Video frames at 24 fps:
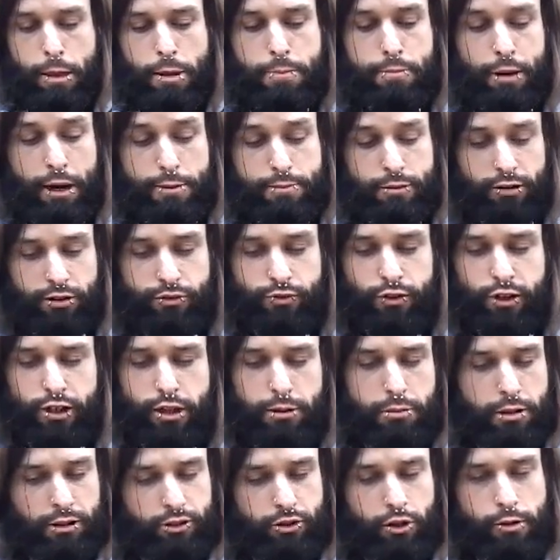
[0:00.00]
And by
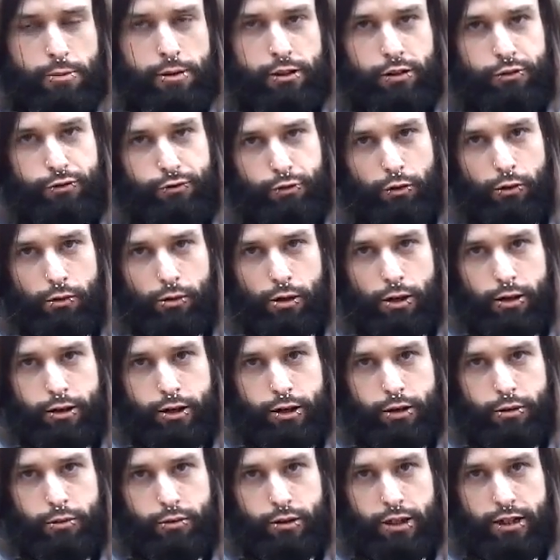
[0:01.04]
misfeeding, I'm not talking about the full
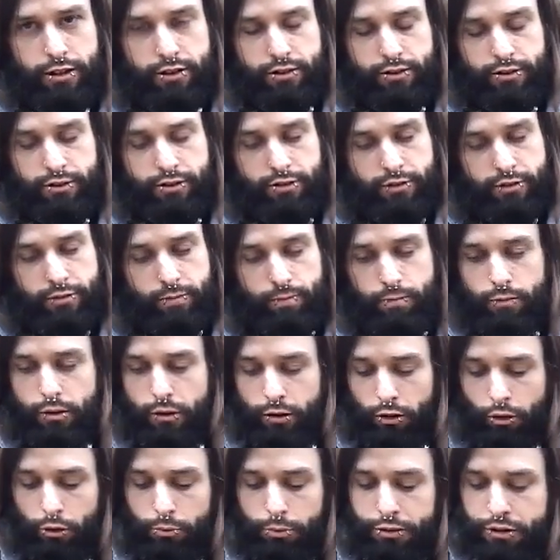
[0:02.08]
auto. That's
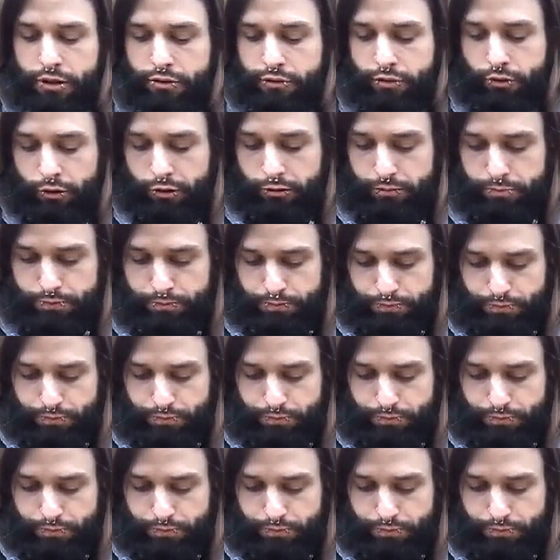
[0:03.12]
a little bit different.